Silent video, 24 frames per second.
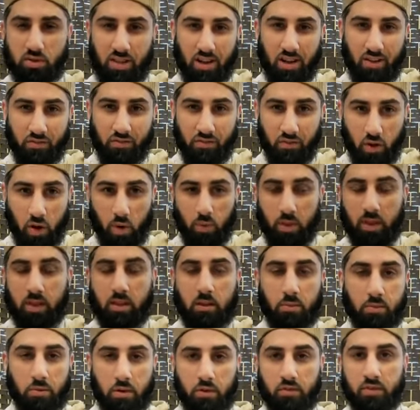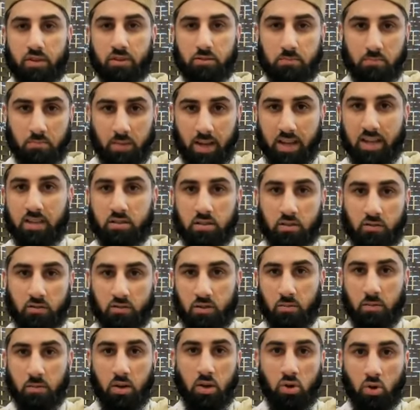that following the prophets makes us
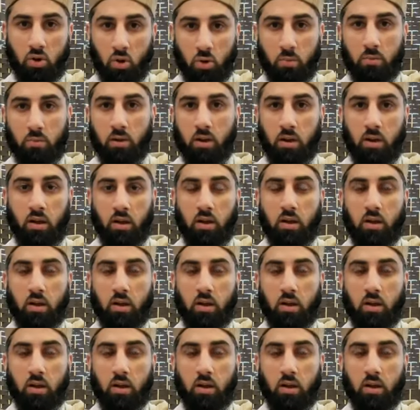from a noble